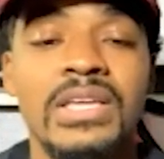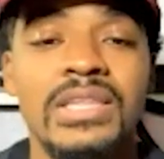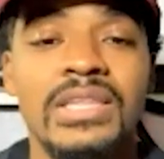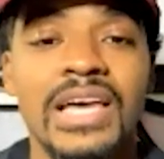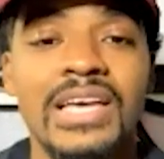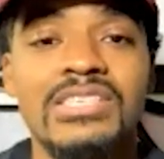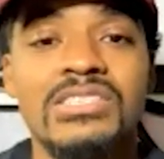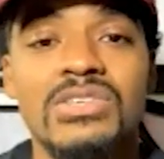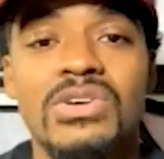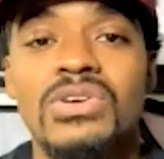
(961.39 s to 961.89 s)

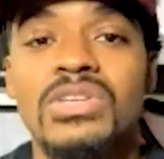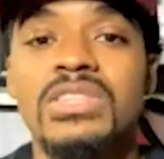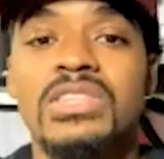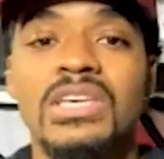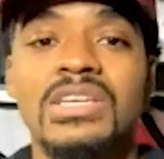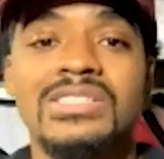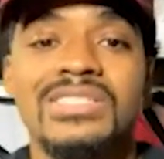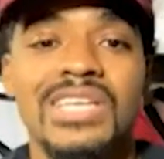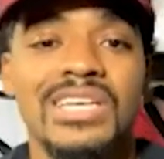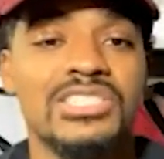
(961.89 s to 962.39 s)
that's certain
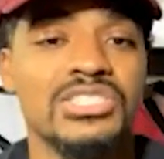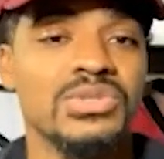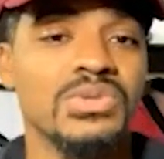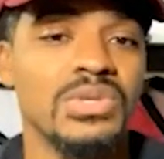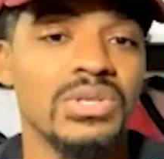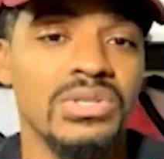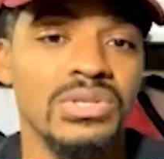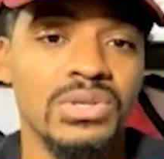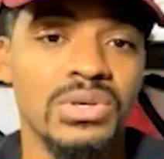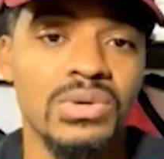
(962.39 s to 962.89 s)
things that you
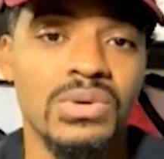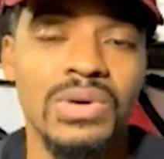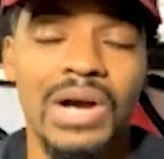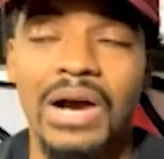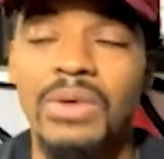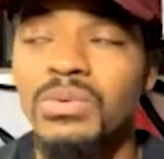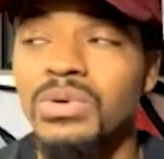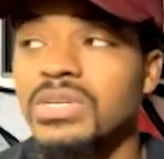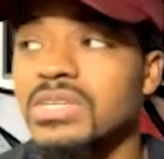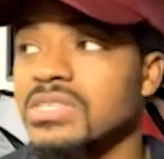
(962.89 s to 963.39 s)
can do.
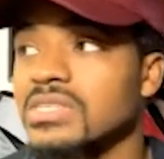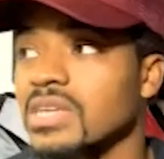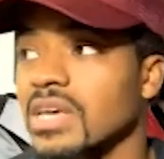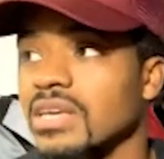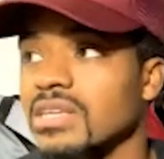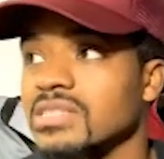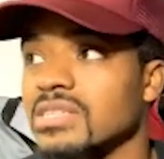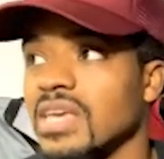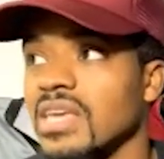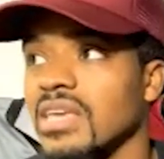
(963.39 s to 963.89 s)
I wouldn't
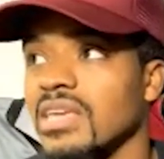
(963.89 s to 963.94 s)
say